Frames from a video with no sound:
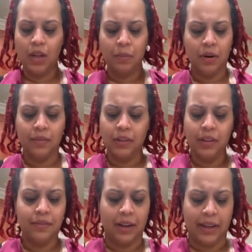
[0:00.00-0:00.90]
Perfectly
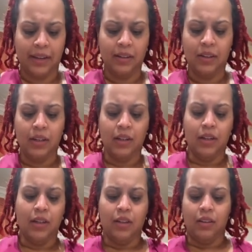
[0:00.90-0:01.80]
fine.
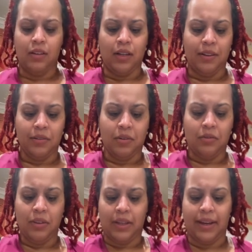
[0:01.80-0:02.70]
Nothing wrong
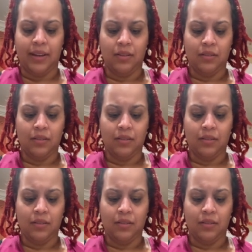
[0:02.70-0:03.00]
with that.